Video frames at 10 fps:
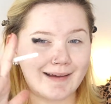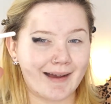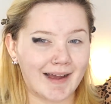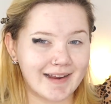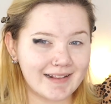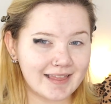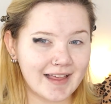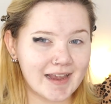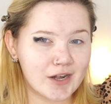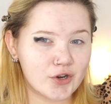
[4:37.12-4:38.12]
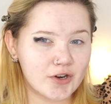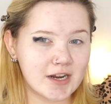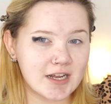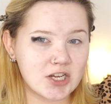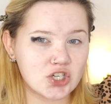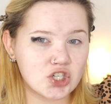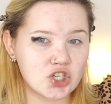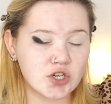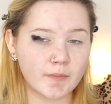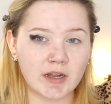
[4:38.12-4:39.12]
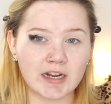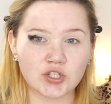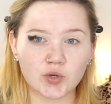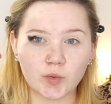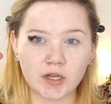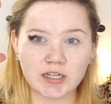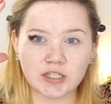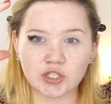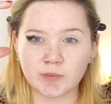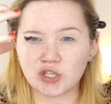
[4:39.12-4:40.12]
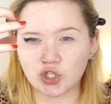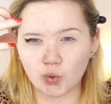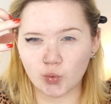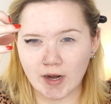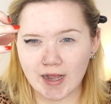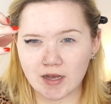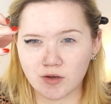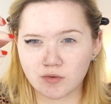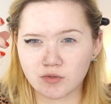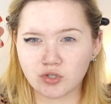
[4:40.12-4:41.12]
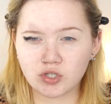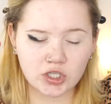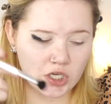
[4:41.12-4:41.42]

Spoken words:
eyeliner-ish, but I don't want it to be too round.